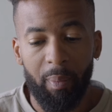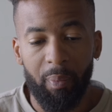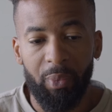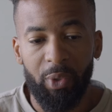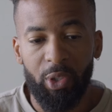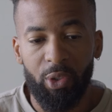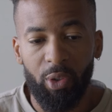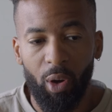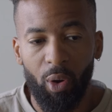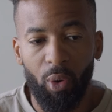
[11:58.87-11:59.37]

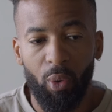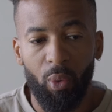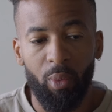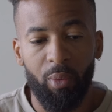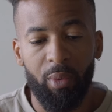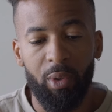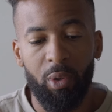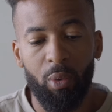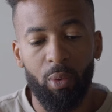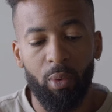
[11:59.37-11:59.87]
So
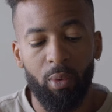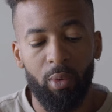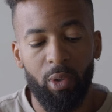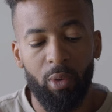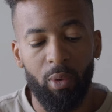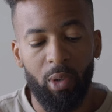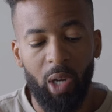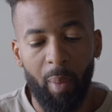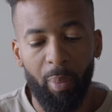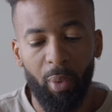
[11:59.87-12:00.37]

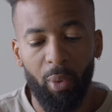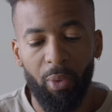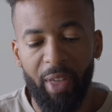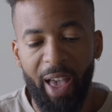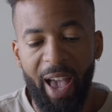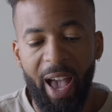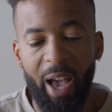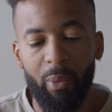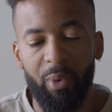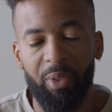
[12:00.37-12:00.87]
you couple
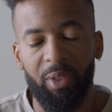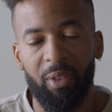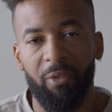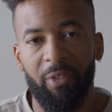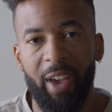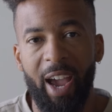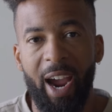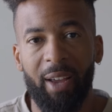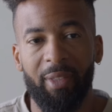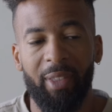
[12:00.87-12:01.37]
that with the
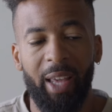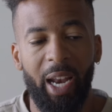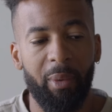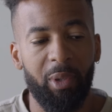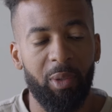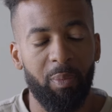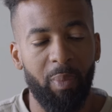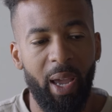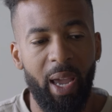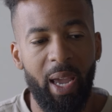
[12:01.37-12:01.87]
fact that I
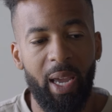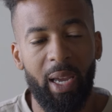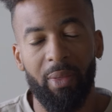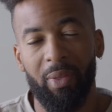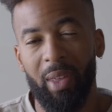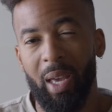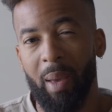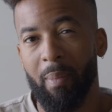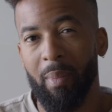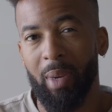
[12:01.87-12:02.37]
was paying
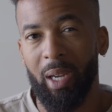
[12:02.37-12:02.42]
them